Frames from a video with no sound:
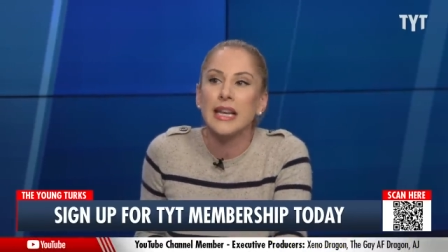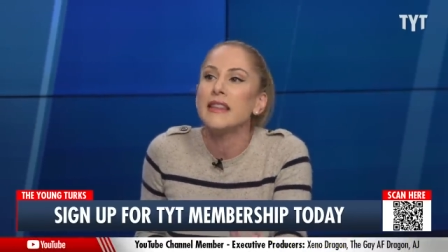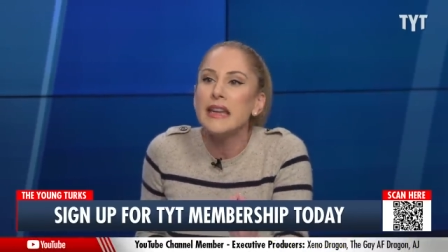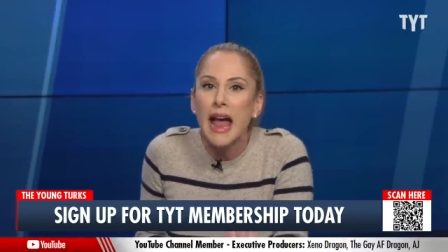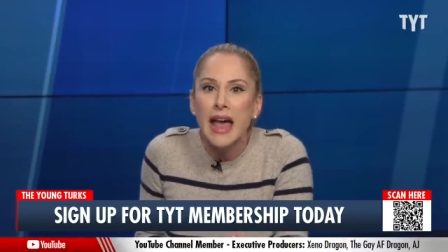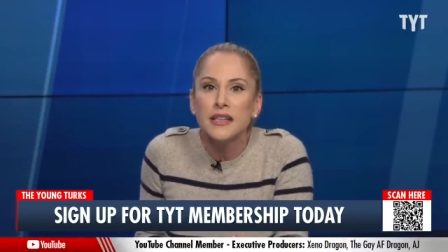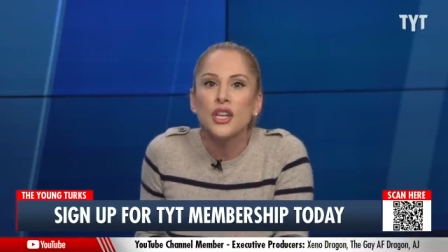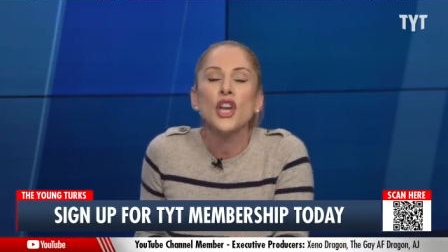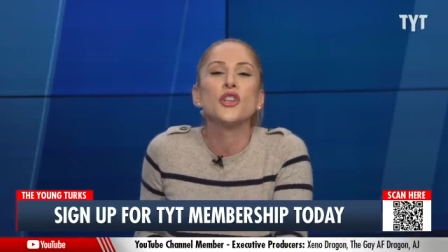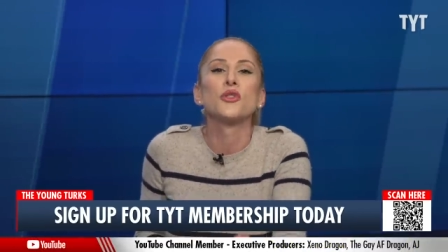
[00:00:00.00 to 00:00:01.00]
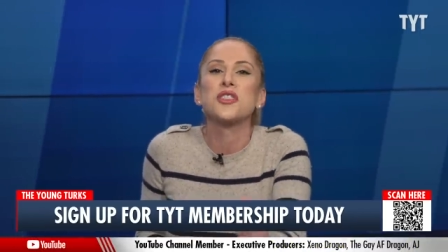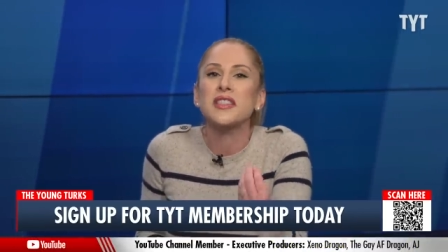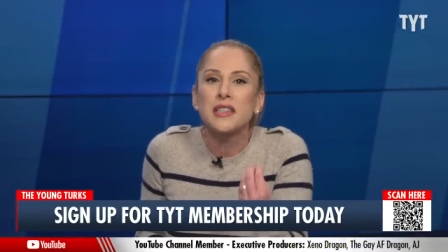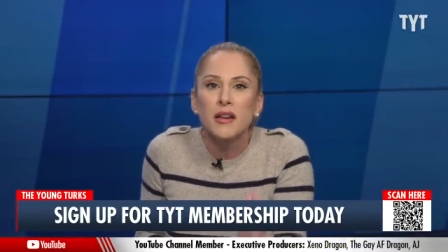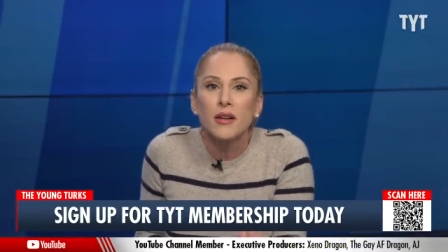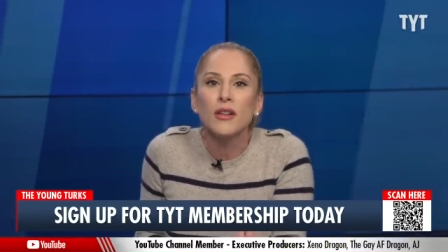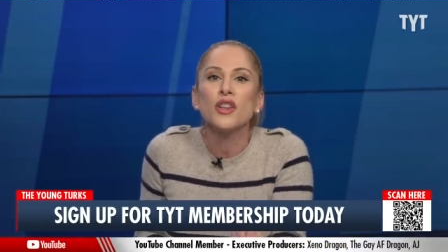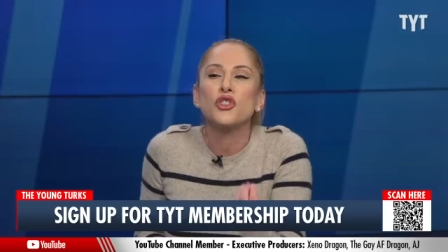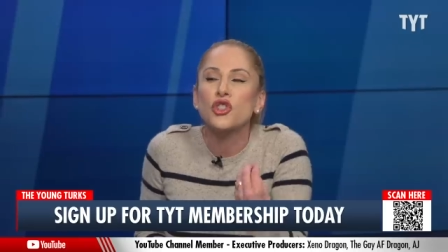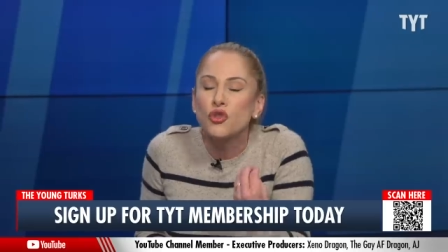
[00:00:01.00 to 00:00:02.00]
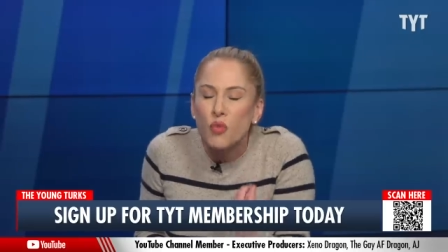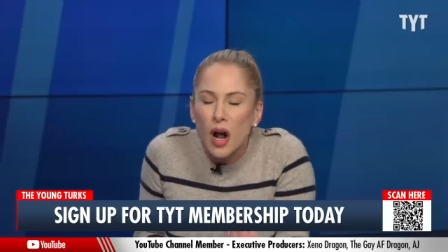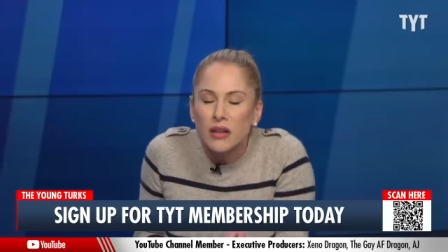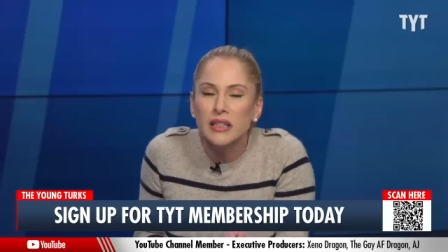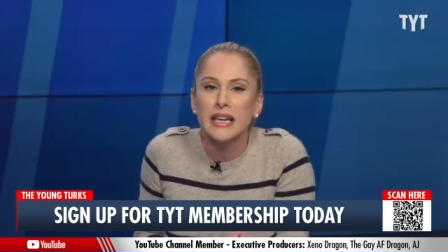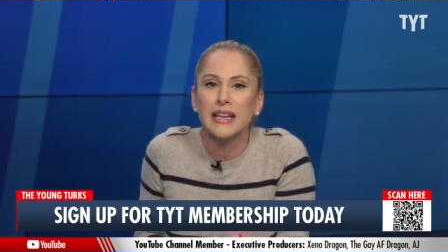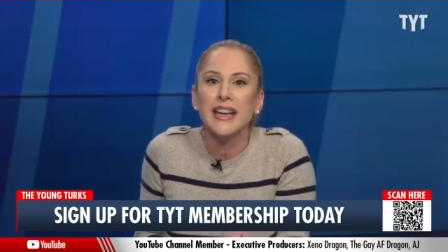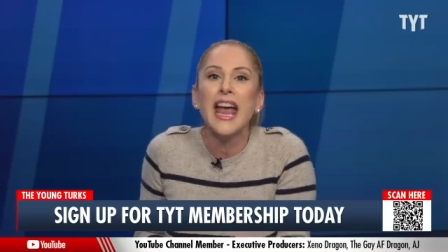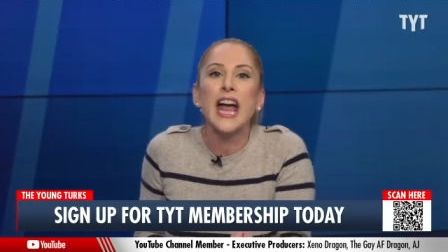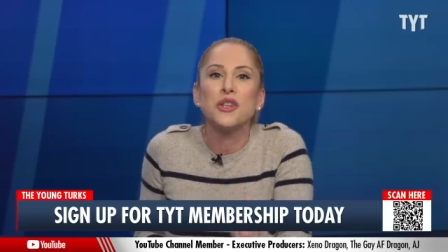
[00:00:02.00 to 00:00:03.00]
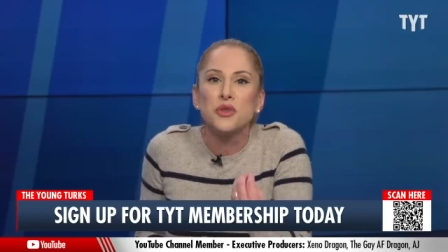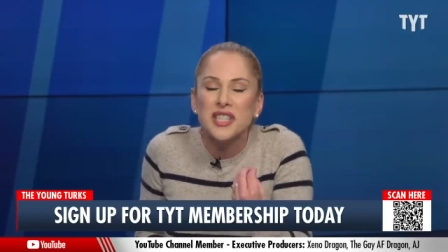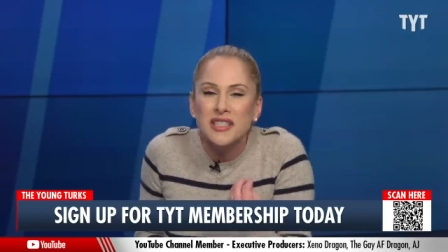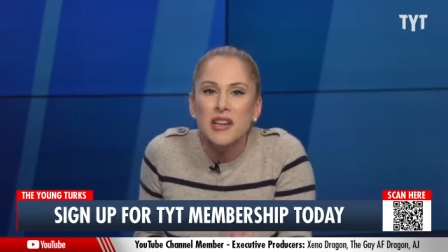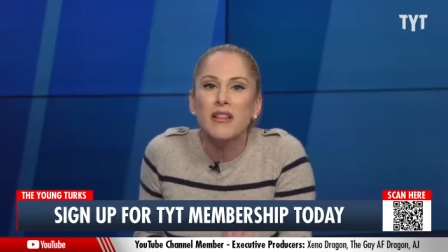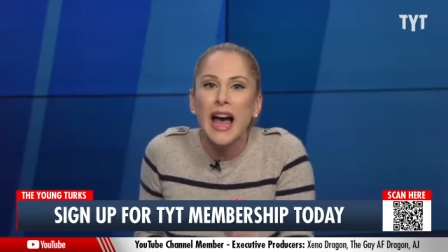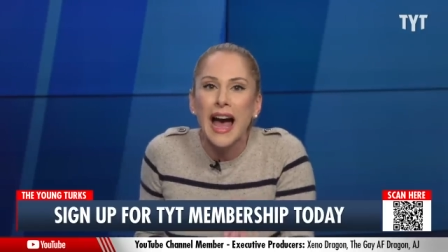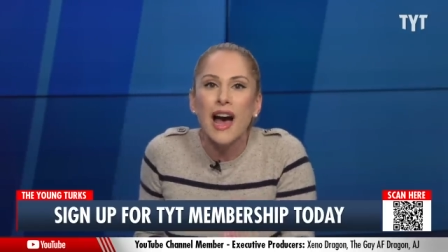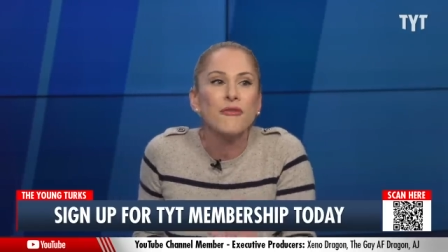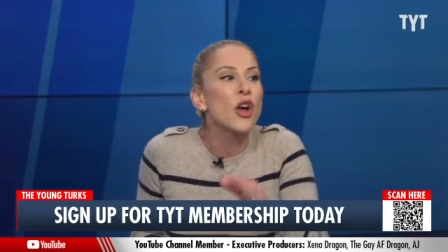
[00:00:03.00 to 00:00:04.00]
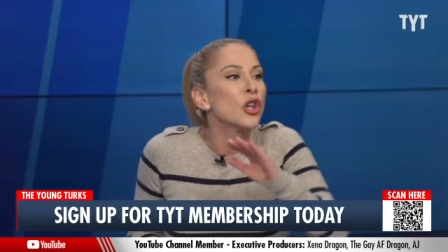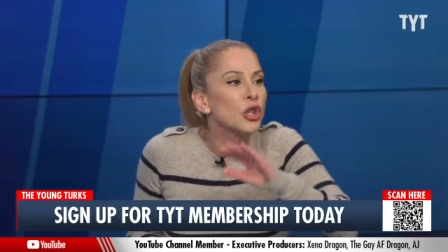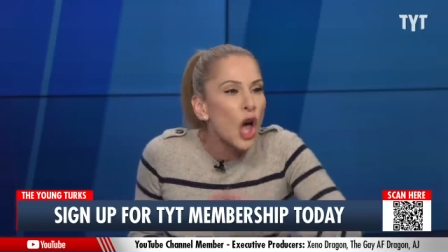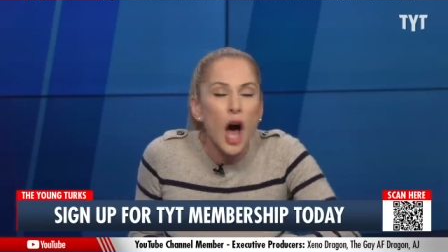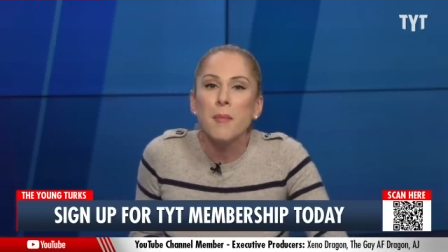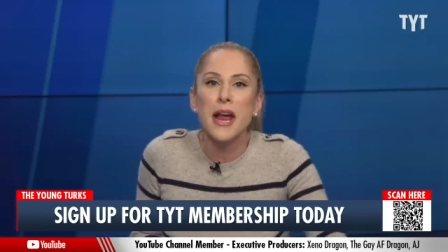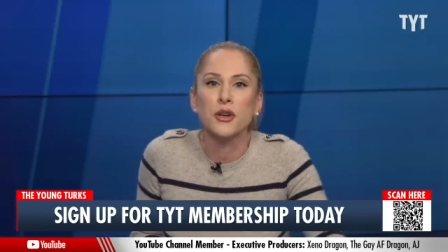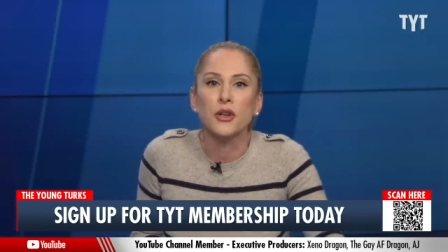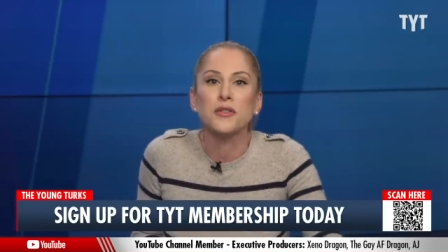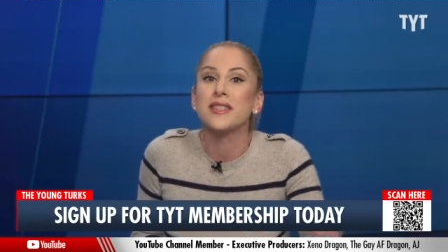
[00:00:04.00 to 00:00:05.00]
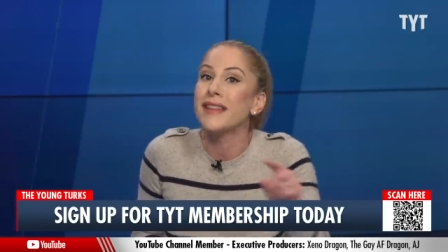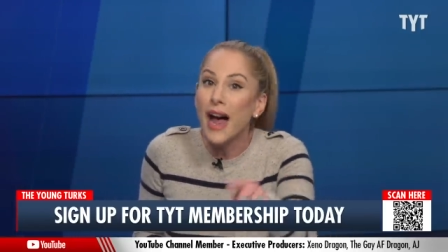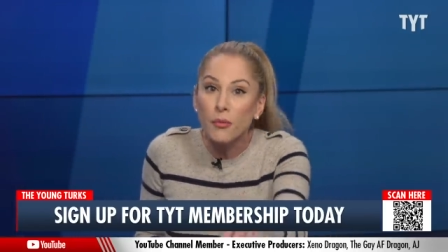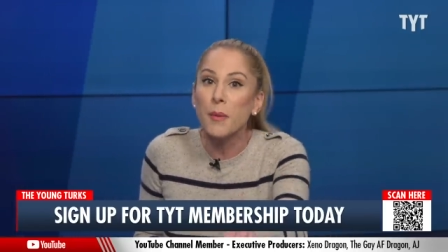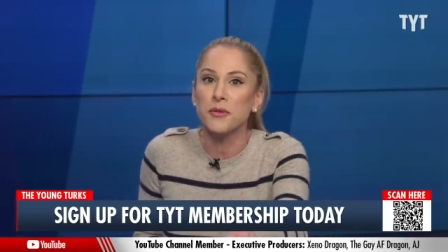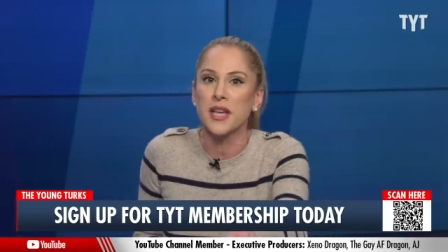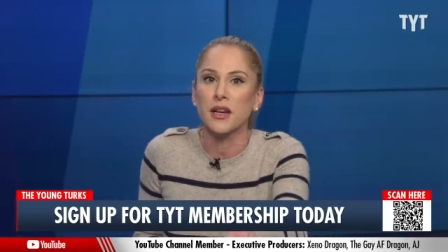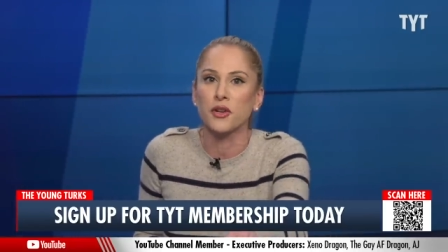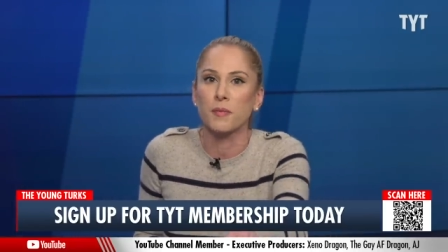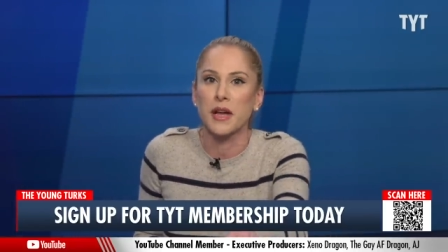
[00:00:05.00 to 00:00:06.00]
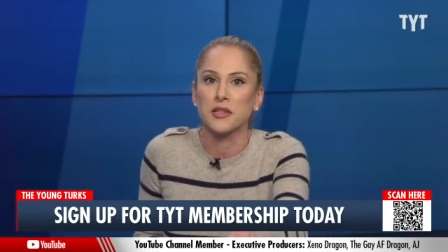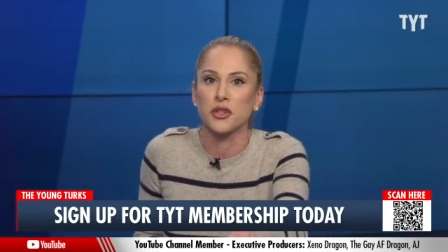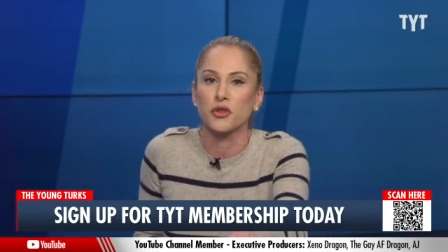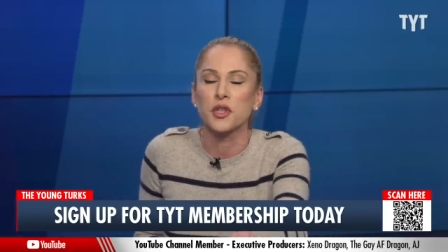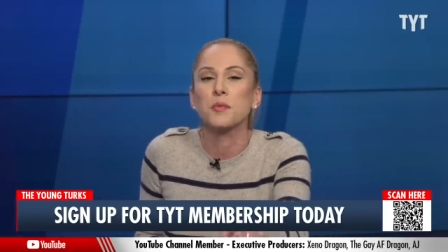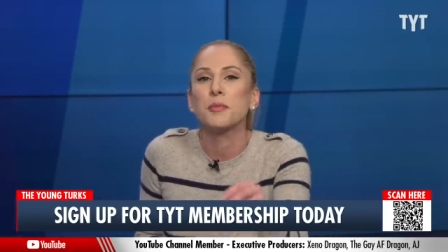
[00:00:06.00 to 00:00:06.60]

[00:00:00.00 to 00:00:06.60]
In the end, you're still struggling and you still have lawmakers not representing your best interest,